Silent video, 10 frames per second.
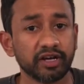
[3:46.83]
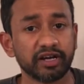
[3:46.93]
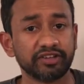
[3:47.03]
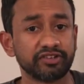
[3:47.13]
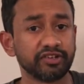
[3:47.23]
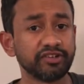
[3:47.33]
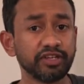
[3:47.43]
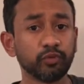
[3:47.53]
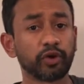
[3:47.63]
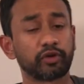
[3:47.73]
let's see
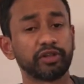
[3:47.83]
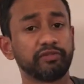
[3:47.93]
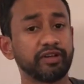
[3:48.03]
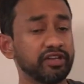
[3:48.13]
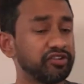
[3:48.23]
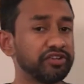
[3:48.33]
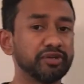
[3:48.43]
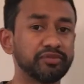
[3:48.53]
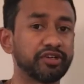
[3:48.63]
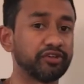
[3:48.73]
what are all the various
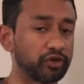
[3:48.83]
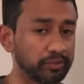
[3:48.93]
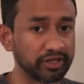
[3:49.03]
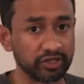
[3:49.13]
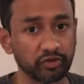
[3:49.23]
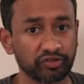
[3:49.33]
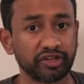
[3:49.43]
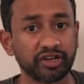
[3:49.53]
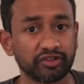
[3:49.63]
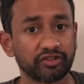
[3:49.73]
terms that is commonly used in
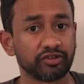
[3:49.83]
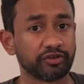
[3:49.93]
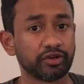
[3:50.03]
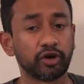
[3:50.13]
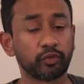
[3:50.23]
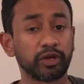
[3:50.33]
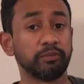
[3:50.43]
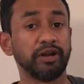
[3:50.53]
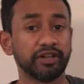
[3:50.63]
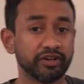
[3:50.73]
a decision tree or while
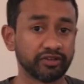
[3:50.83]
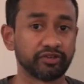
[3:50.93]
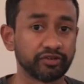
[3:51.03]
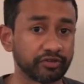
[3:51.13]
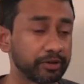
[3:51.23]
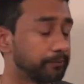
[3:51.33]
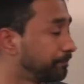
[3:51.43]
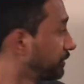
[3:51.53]
building a decision tree.